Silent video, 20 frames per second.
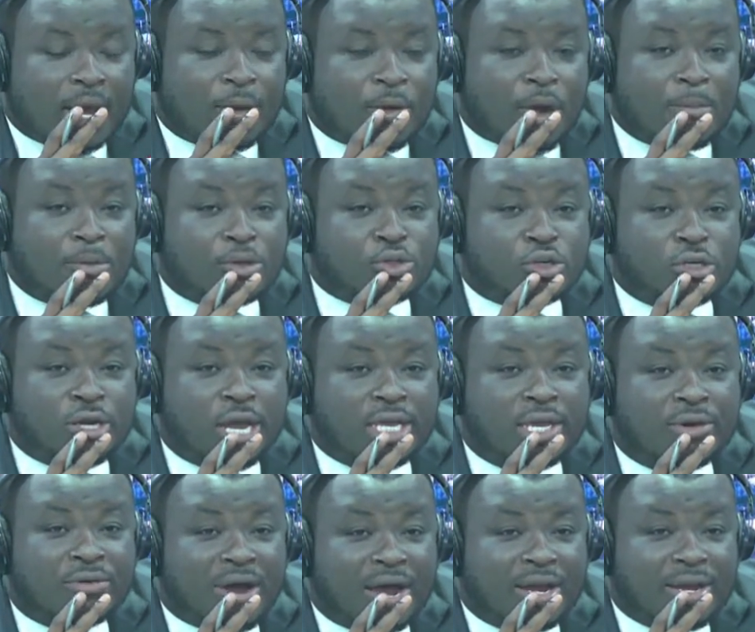say. What was
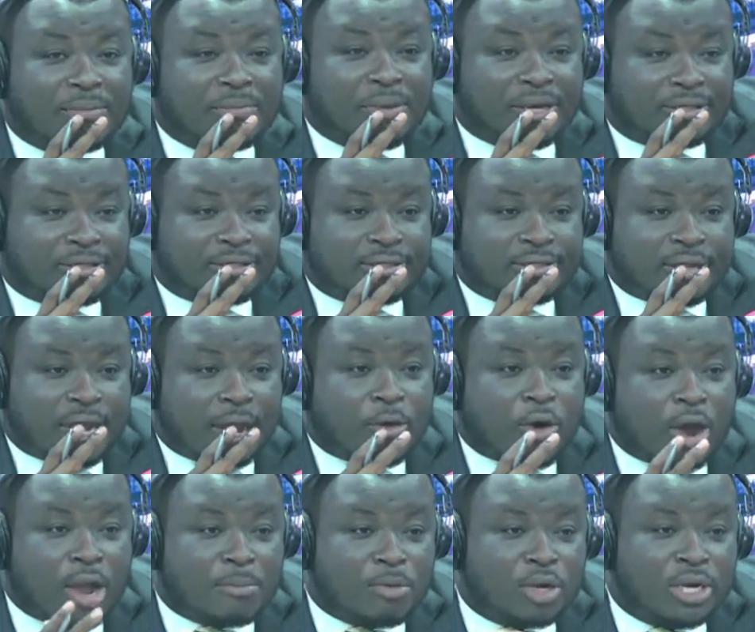the running mate?
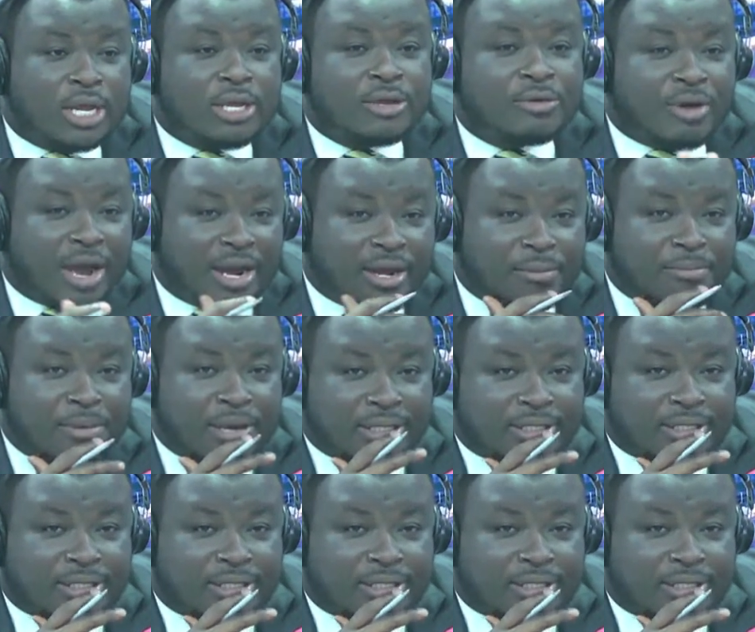Why are you running mate?